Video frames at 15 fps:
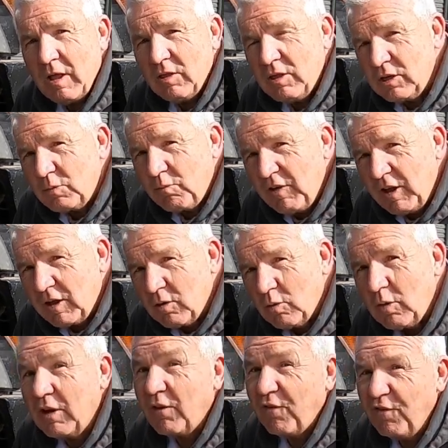This
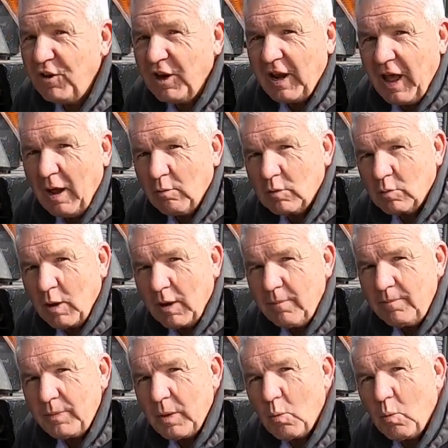vehicle is fitted out with one.
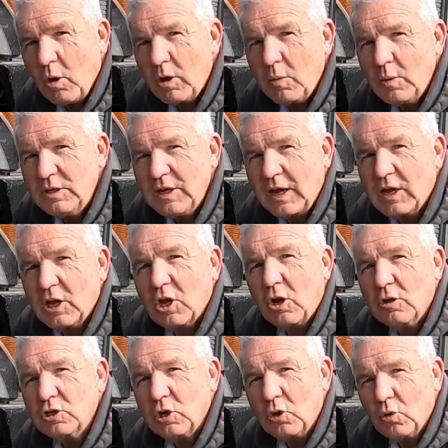Why don't we take a
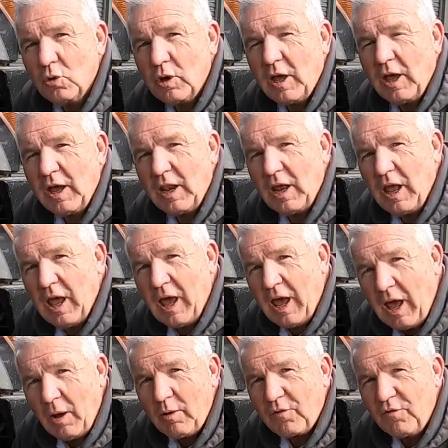closer look at
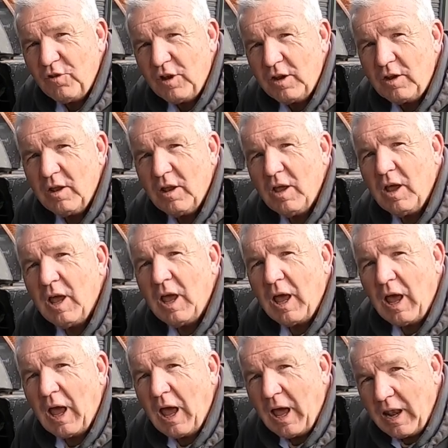how it's fitted
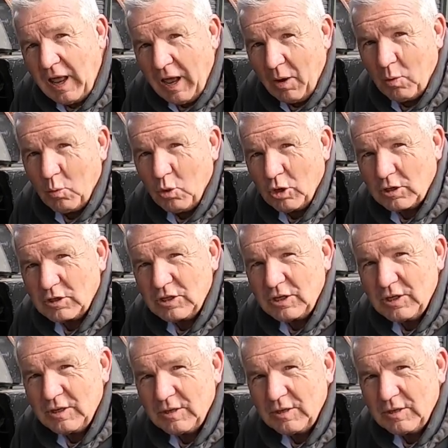and how it works?